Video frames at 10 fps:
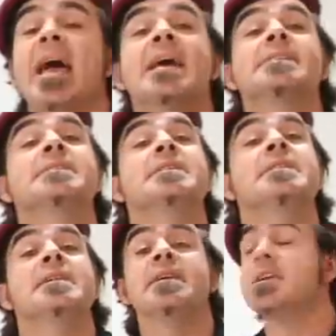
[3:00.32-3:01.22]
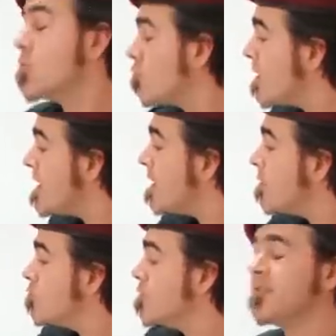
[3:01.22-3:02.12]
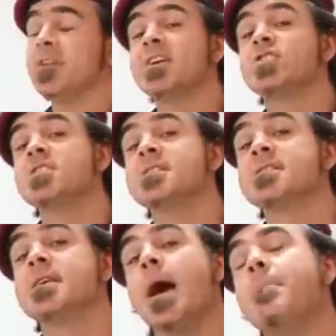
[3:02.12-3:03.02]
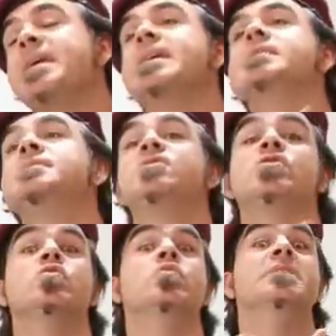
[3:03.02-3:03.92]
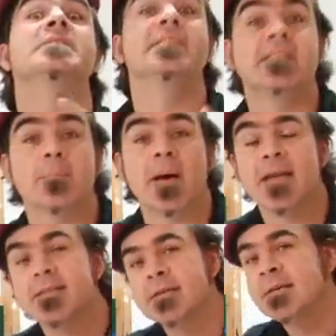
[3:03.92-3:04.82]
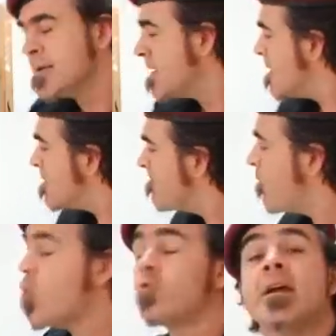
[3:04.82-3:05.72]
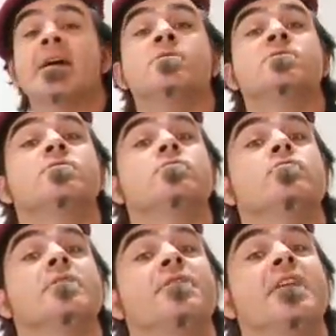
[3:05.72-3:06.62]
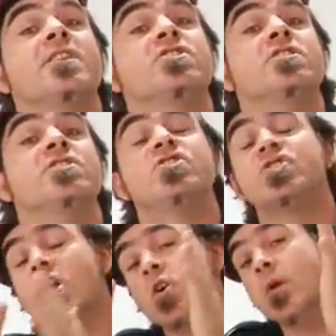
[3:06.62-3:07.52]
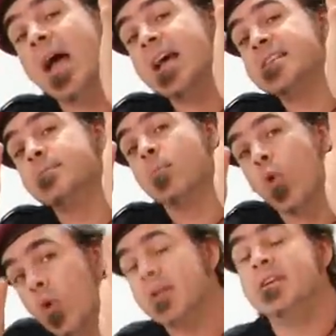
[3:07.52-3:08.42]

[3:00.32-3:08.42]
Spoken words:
as the rear reflections appeared to dissipate, the foreground reflections show as more